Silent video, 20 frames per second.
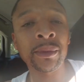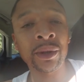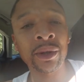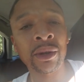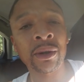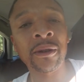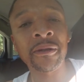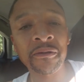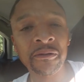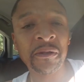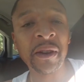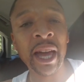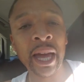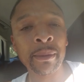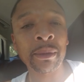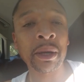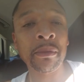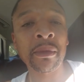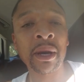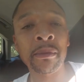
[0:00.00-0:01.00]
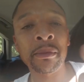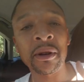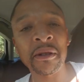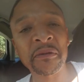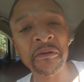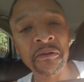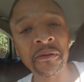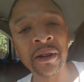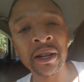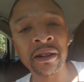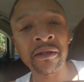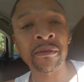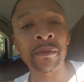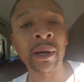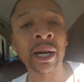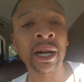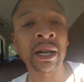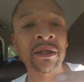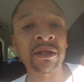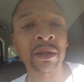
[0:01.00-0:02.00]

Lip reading: you know, a family member, a friend of mine,